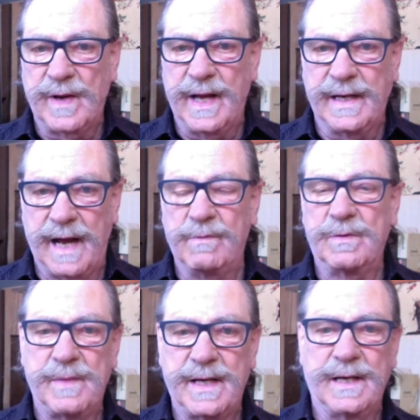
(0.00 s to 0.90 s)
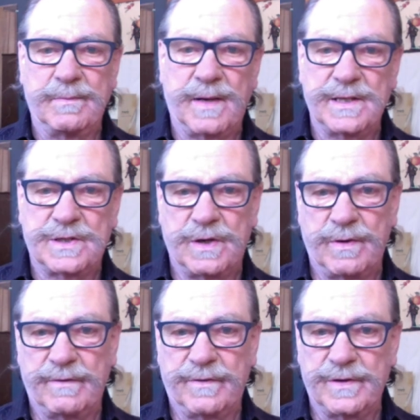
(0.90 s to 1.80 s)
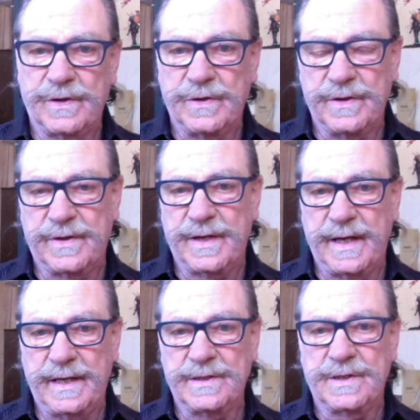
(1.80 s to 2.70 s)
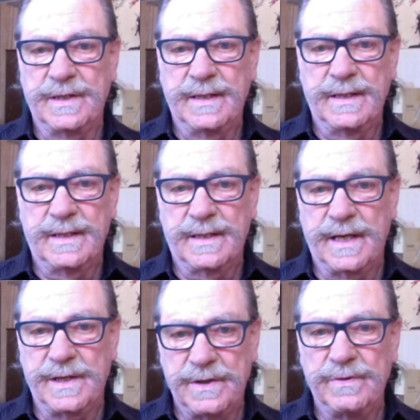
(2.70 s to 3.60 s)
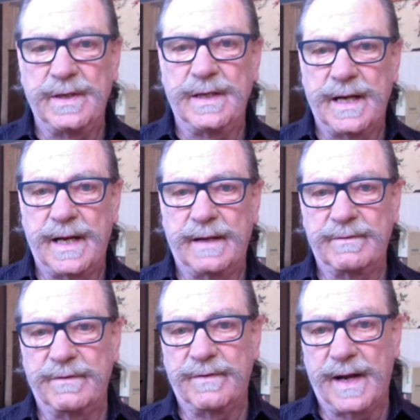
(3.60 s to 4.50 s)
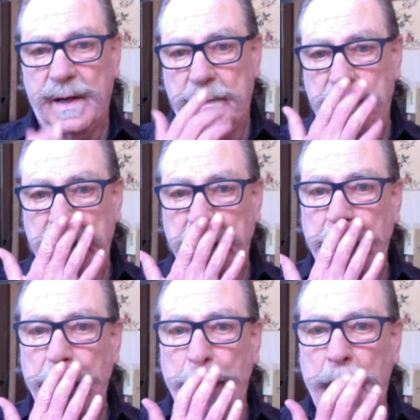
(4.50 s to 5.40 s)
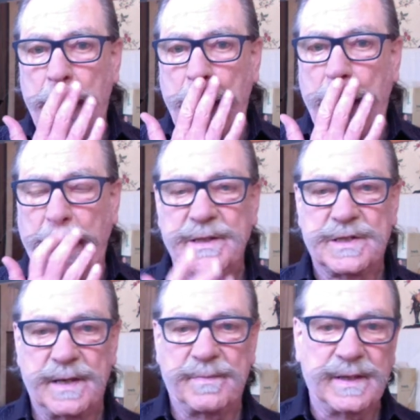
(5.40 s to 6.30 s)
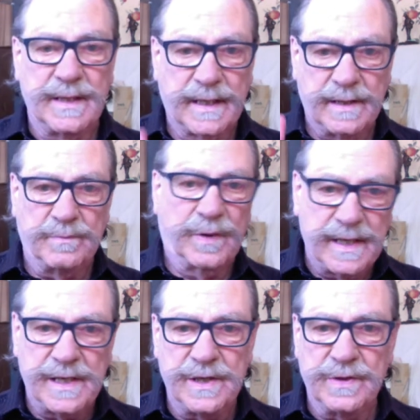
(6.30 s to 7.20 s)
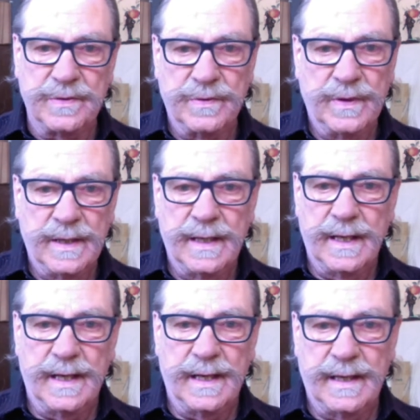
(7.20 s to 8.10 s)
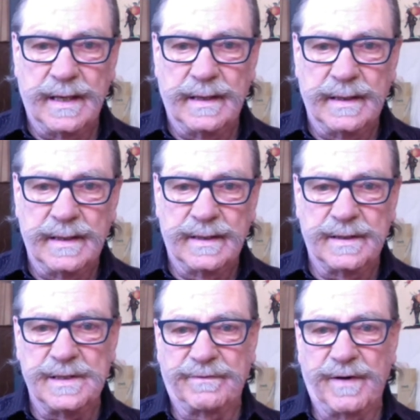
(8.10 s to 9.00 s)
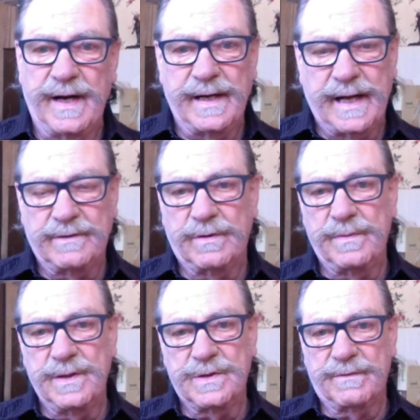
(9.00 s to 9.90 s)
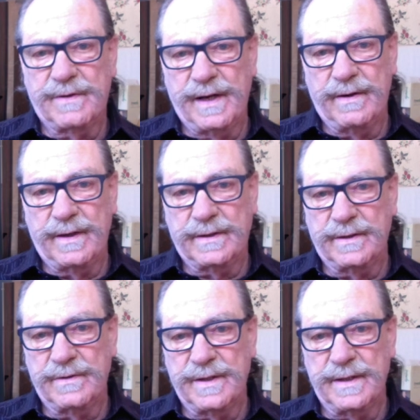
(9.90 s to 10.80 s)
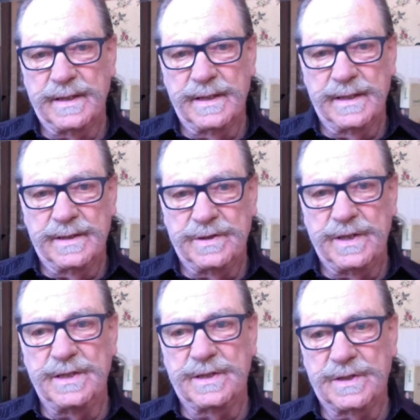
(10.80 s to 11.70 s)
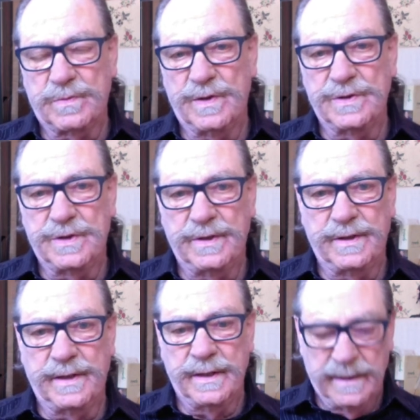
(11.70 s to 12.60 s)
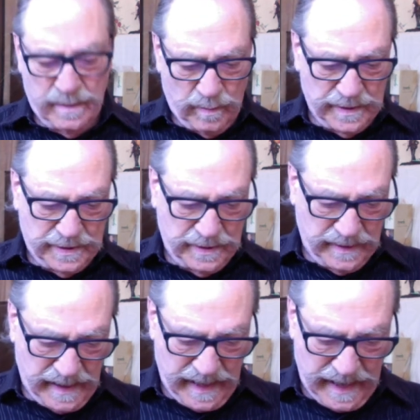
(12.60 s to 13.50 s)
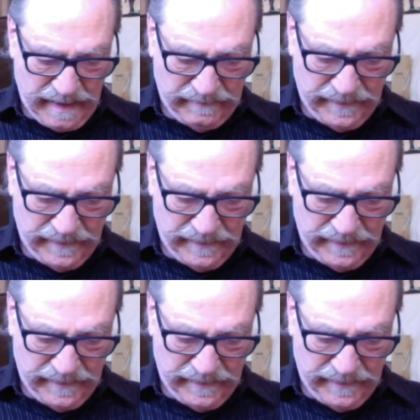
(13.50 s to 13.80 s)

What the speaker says: And I would begin by sowing for the good things that you need to have develop in you, and something that can bring you these fine attributes of character that Jesus wants you to have.